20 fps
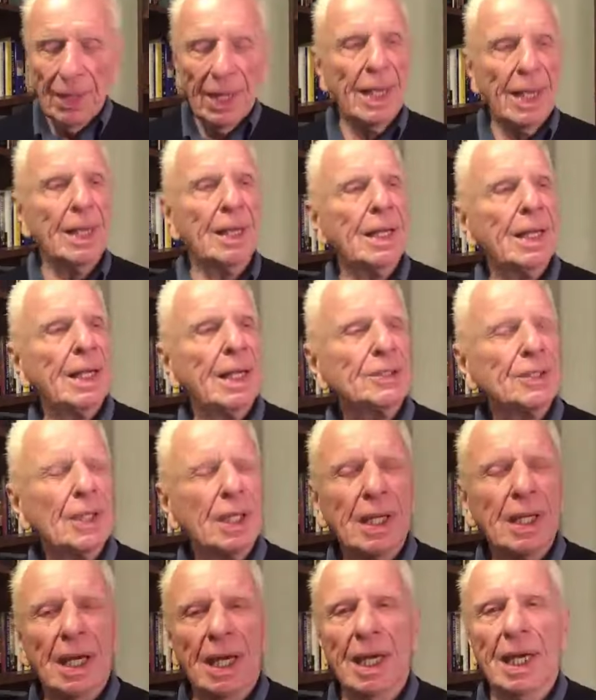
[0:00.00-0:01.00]
it is a
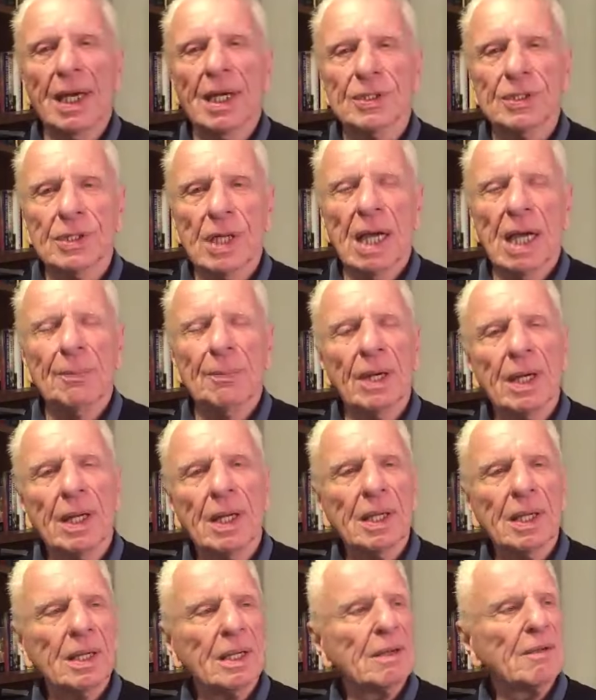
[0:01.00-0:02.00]
case, I
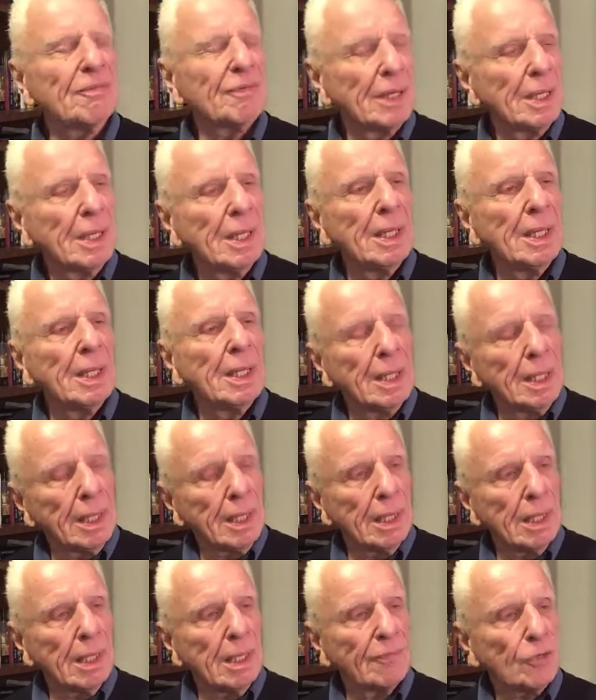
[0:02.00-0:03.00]
believe,
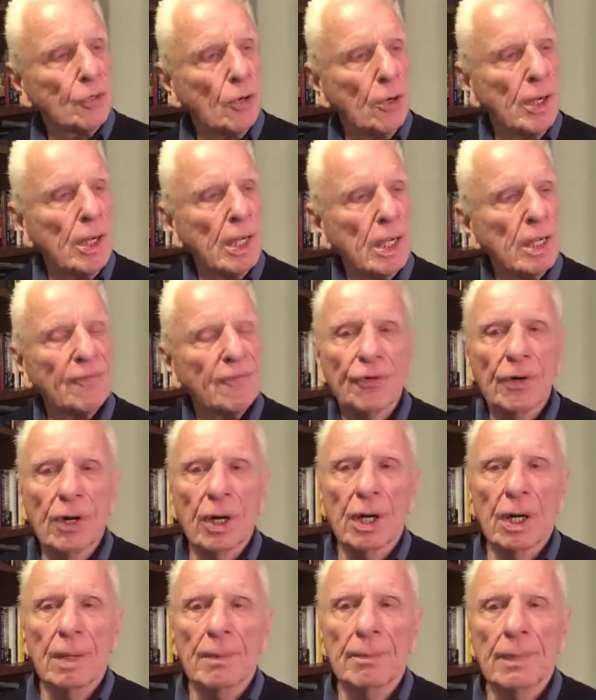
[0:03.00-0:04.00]
of going
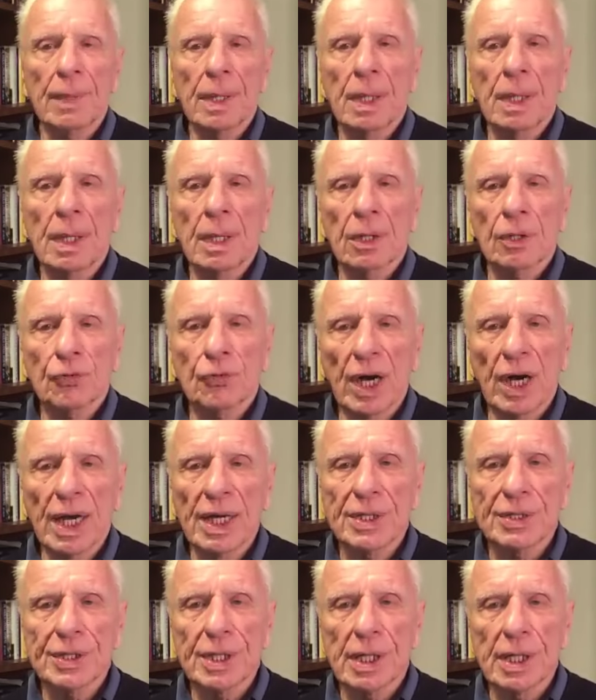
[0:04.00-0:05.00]
from
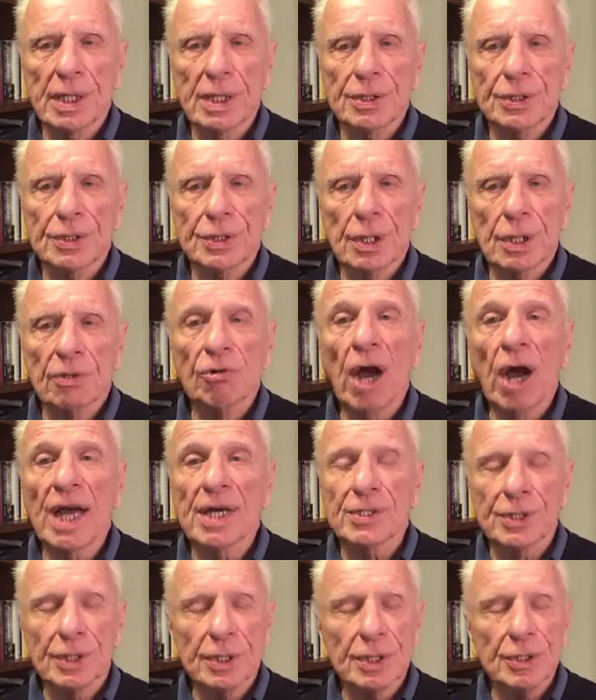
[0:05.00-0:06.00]
crisis,
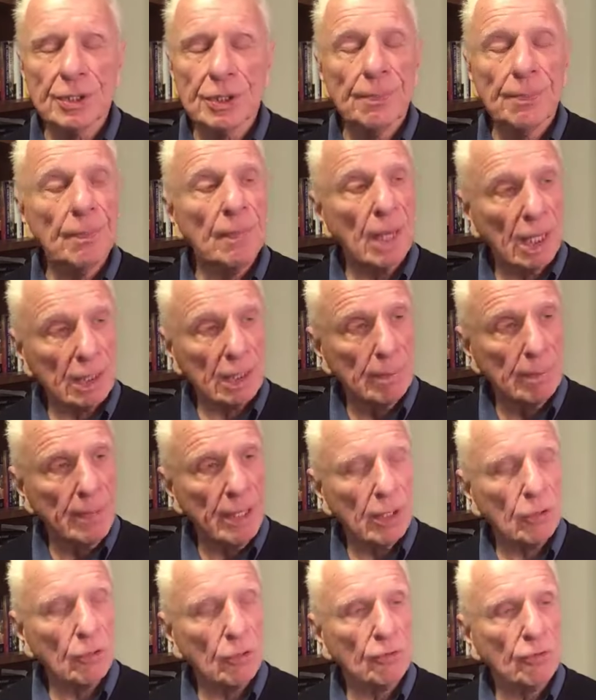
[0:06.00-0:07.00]
like the
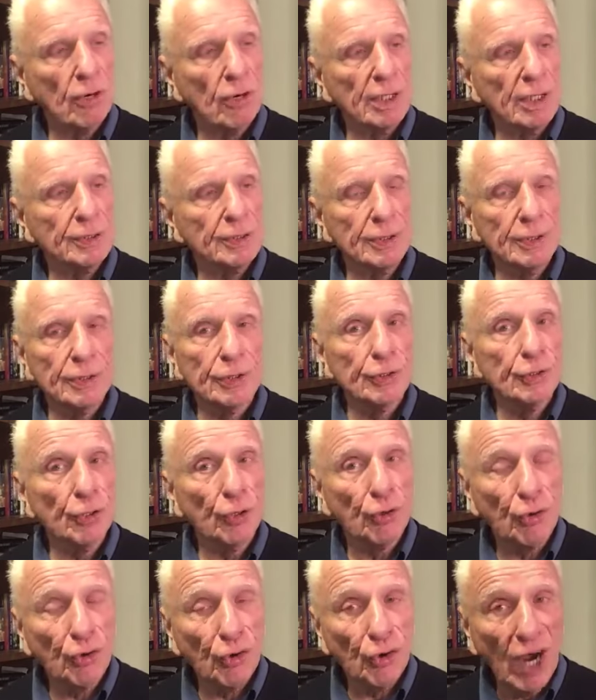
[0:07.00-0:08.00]
medical crisis, to
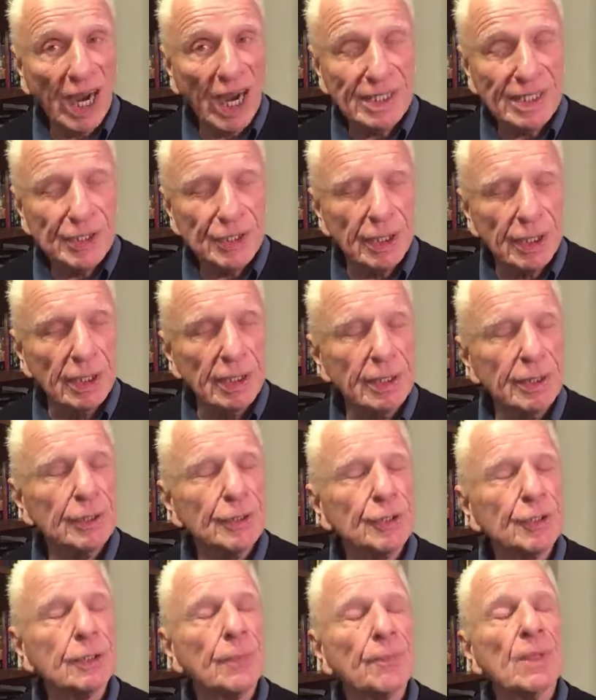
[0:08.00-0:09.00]

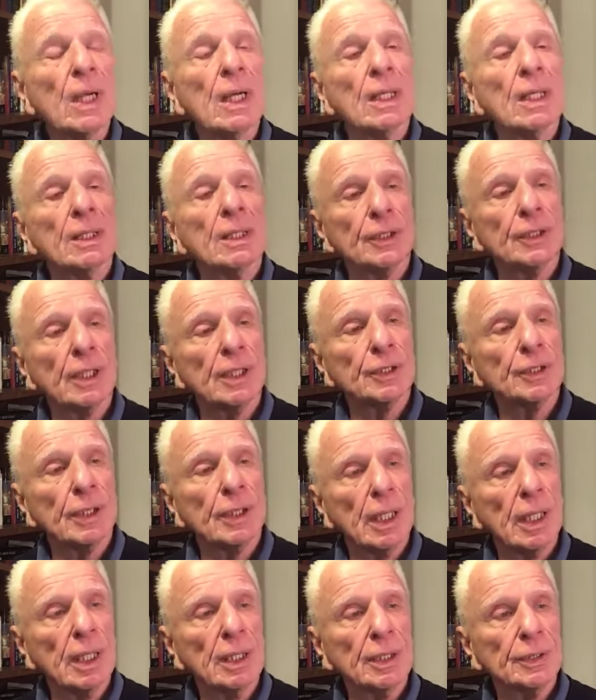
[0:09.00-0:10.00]
crises, such
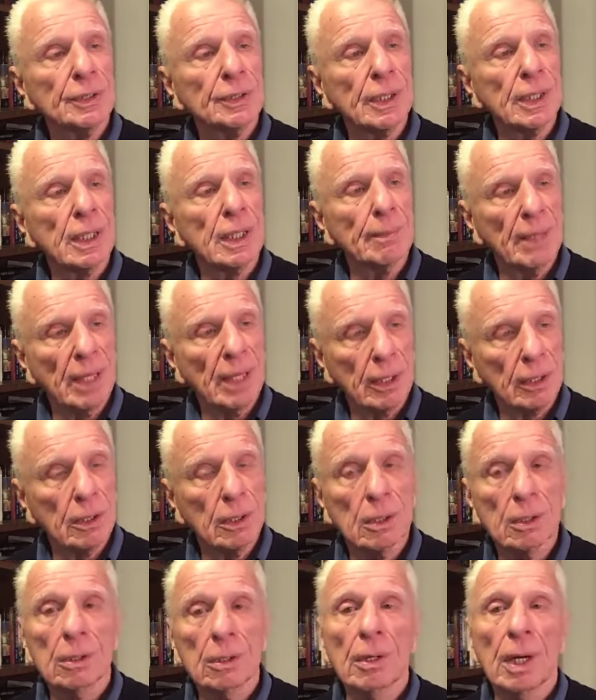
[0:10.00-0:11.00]
as the
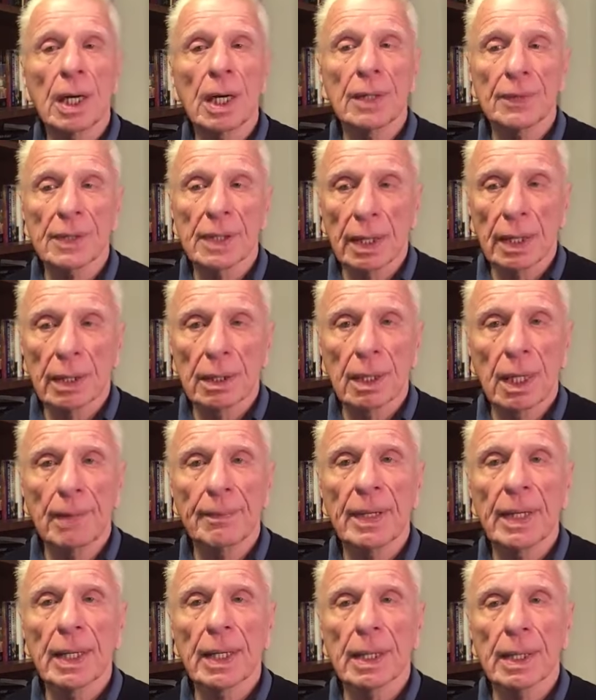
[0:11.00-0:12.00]
medical and the
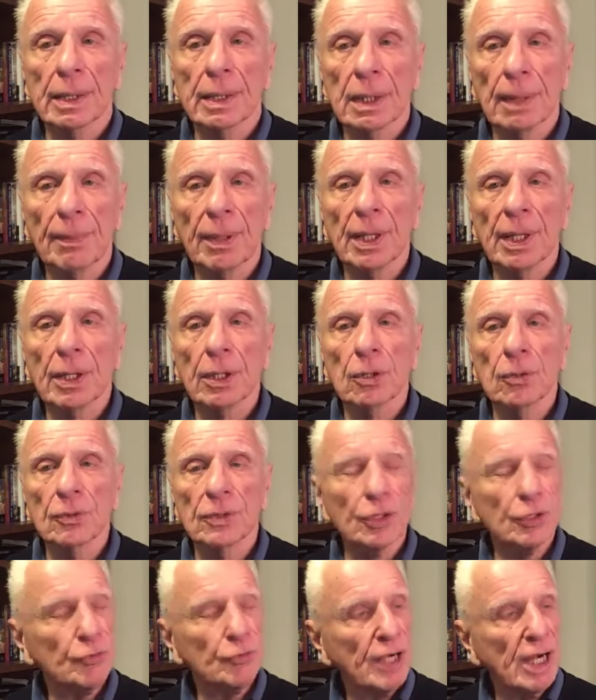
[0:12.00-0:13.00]
economic and the political and
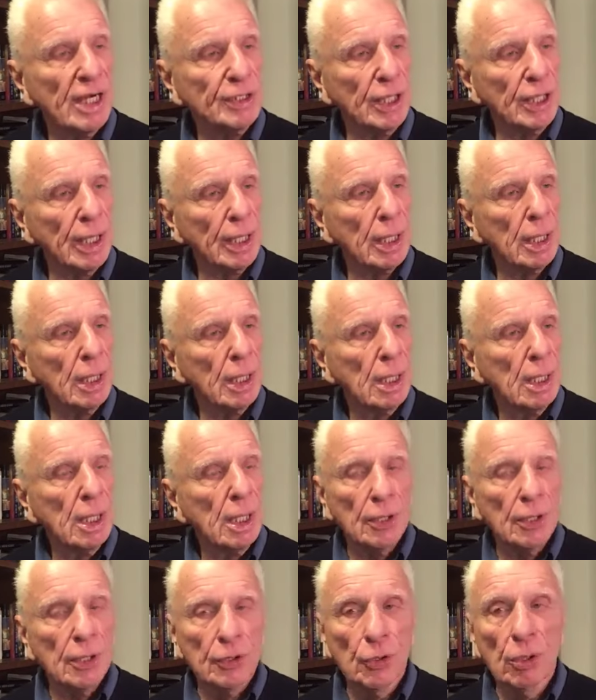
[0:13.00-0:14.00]
strategic,
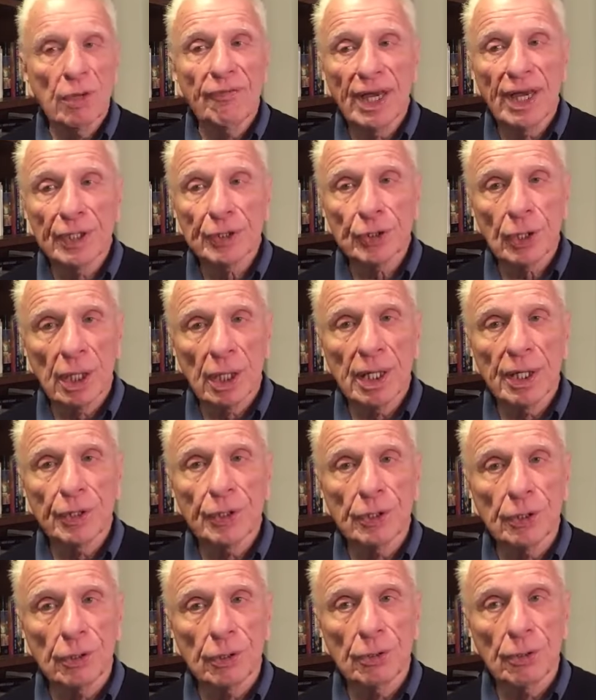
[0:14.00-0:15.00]
to eventually
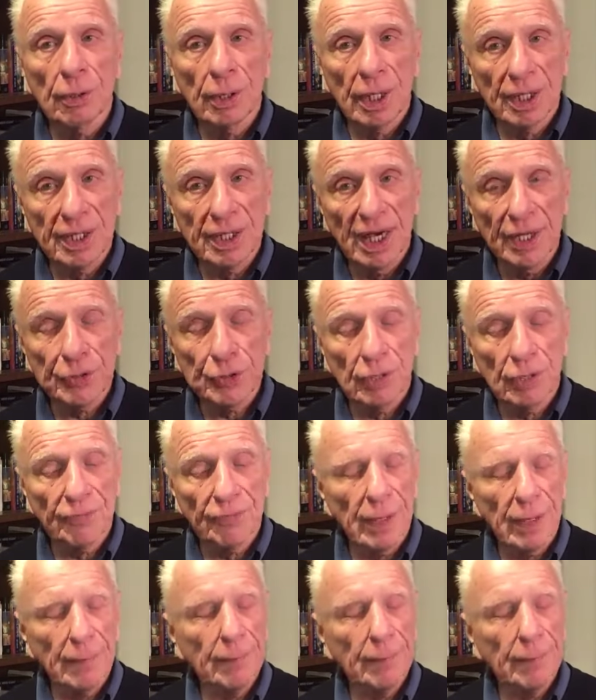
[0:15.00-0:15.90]
to catastrophe.